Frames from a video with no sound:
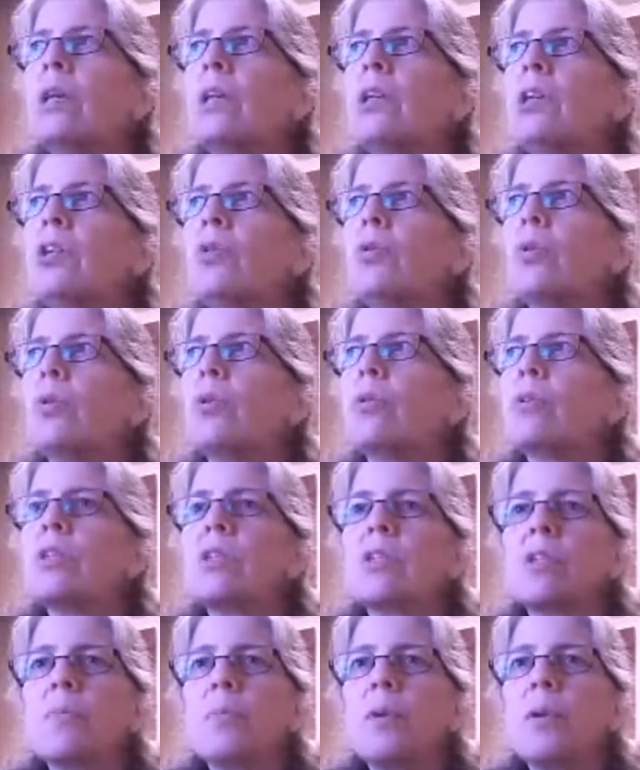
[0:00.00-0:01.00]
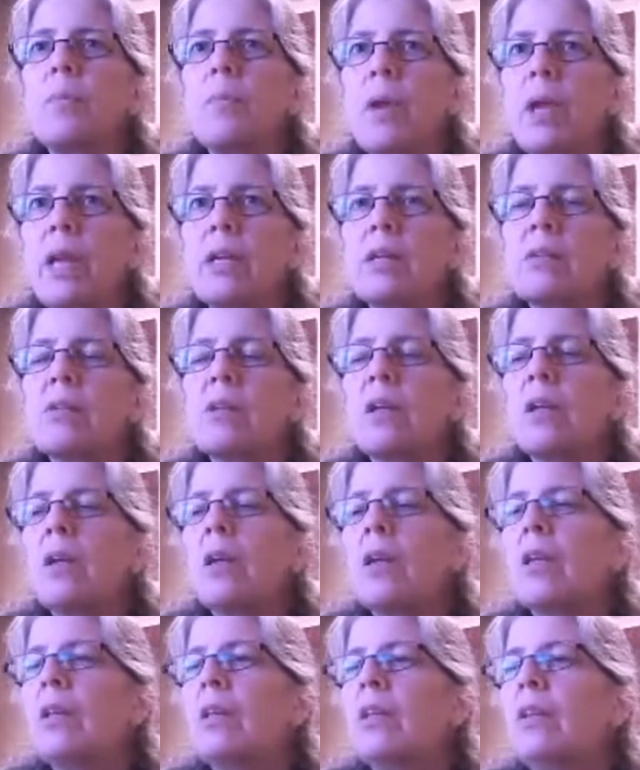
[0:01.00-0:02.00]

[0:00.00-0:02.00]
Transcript: that your discipline makes,